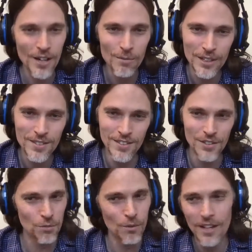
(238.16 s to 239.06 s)
because this
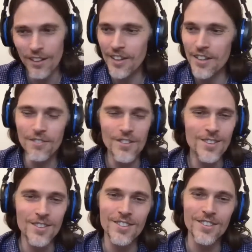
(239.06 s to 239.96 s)
is where I live.
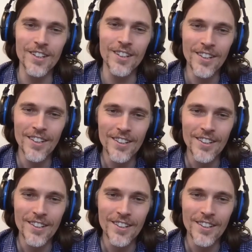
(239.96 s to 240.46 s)
This is the, you